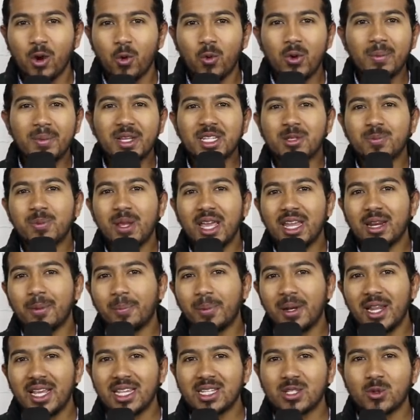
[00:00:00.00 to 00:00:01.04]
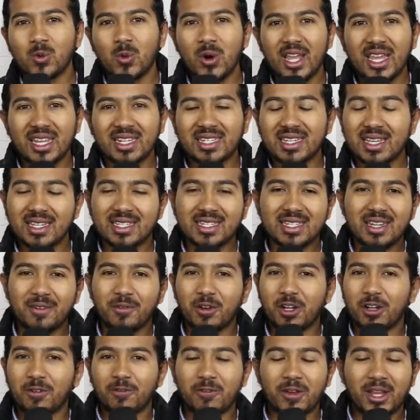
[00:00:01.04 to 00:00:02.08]
we must be at a place where it doesn't
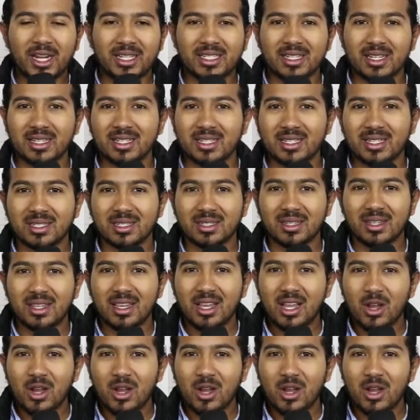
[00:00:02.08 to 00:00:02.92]
even affect us.